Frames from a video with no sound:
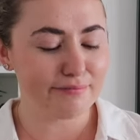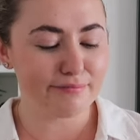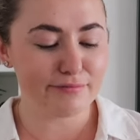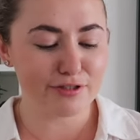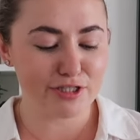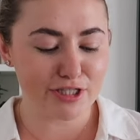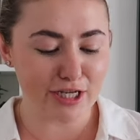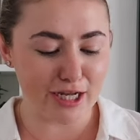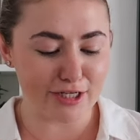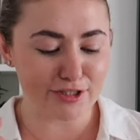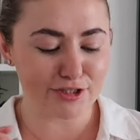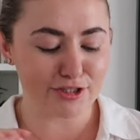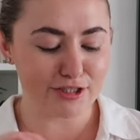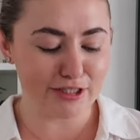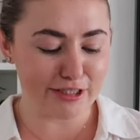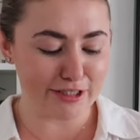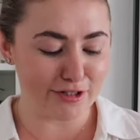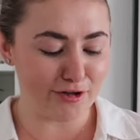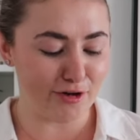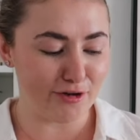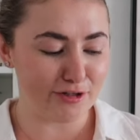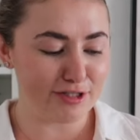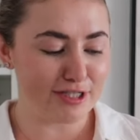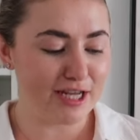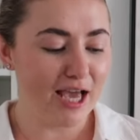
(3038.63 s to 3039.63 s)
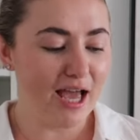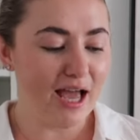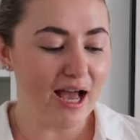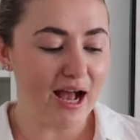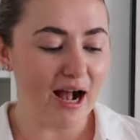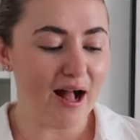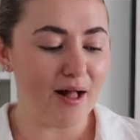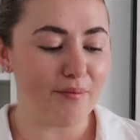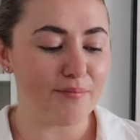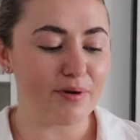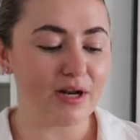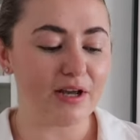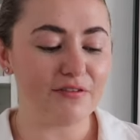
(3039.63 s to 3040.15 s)
Potentially not,
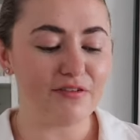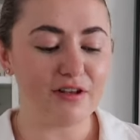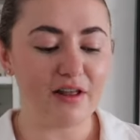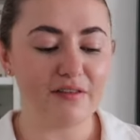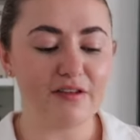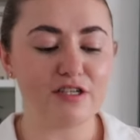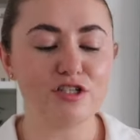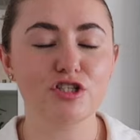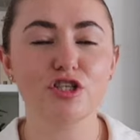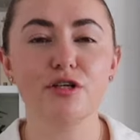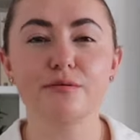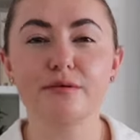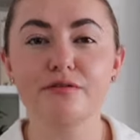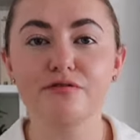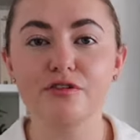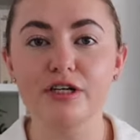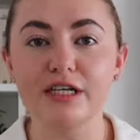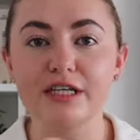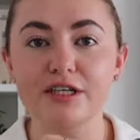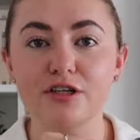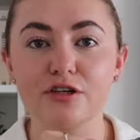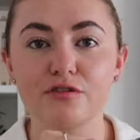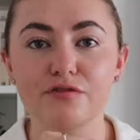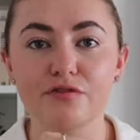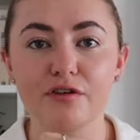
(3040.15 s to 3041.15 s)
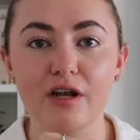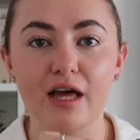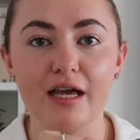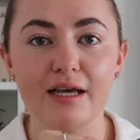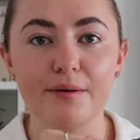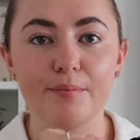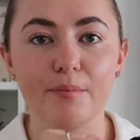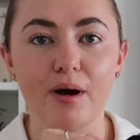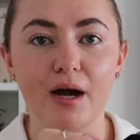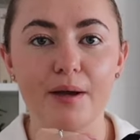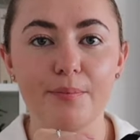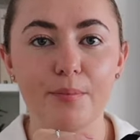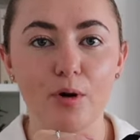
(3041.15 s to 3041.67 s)
um, but I feel like they're just gonna be really good for
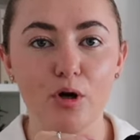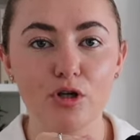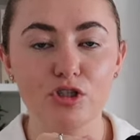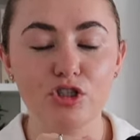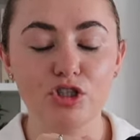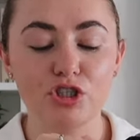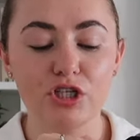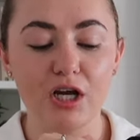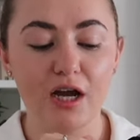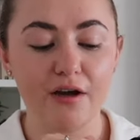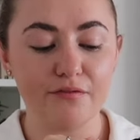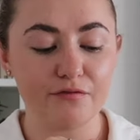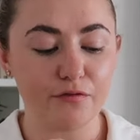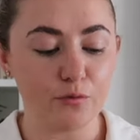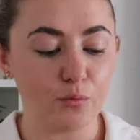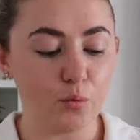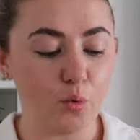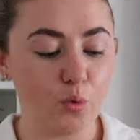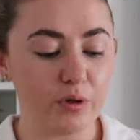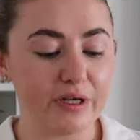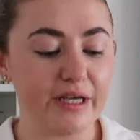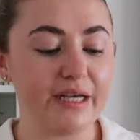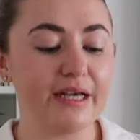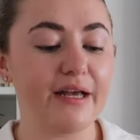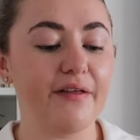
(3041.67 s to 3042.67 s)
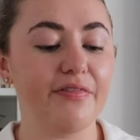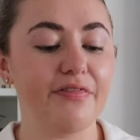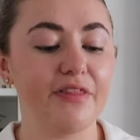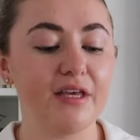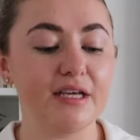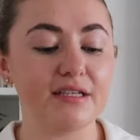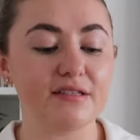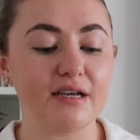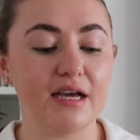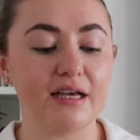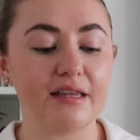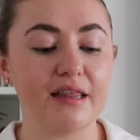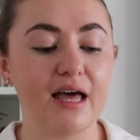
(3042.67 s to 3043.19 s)
like my posture and for walking and
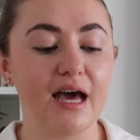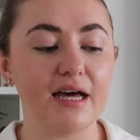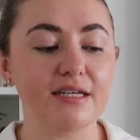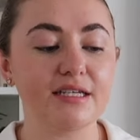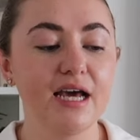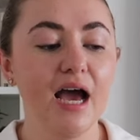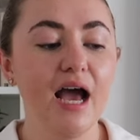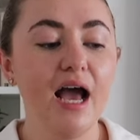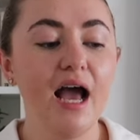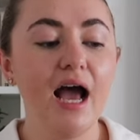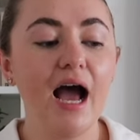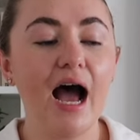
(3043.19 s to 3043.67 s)
things like that.